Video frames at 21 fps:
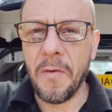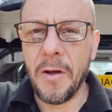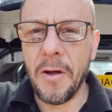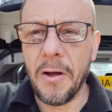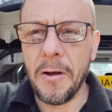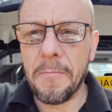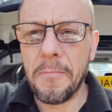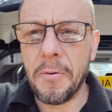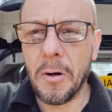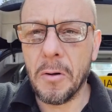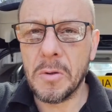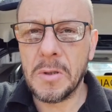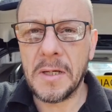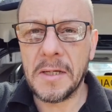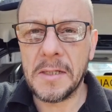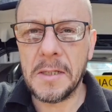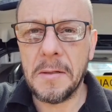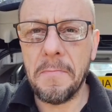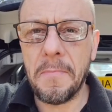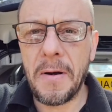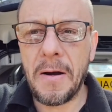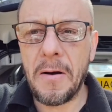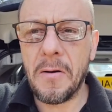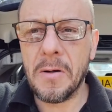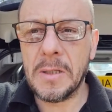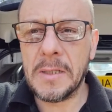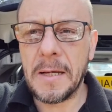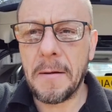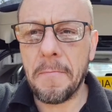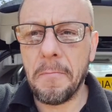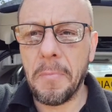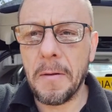uh, processing power
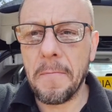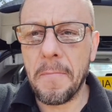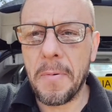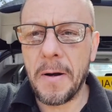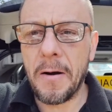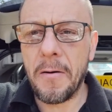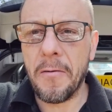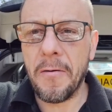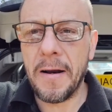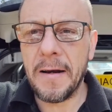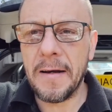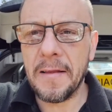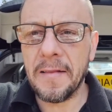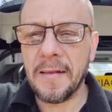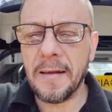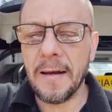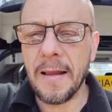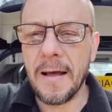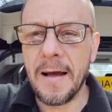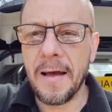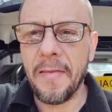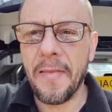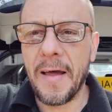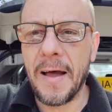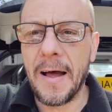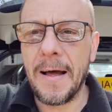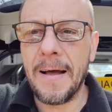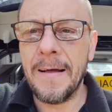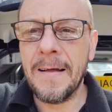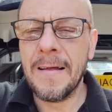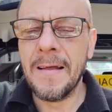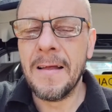sampling power anything like
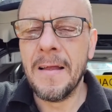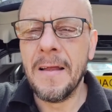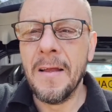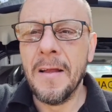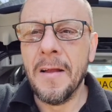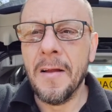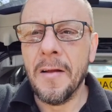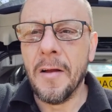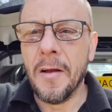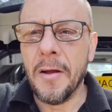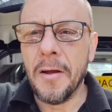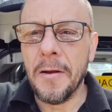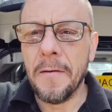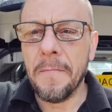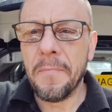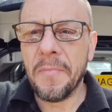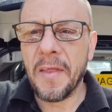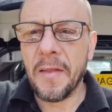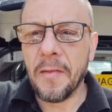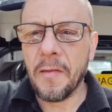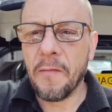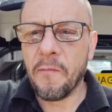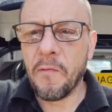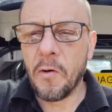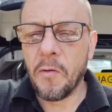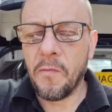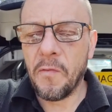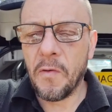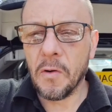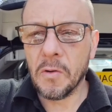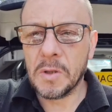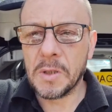that um, than the
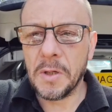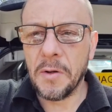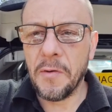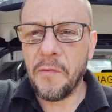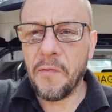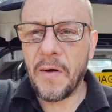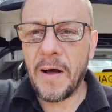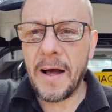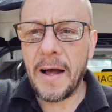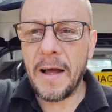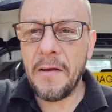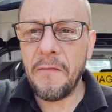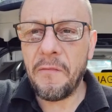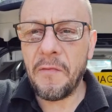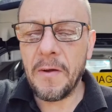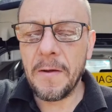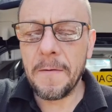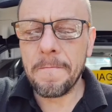4425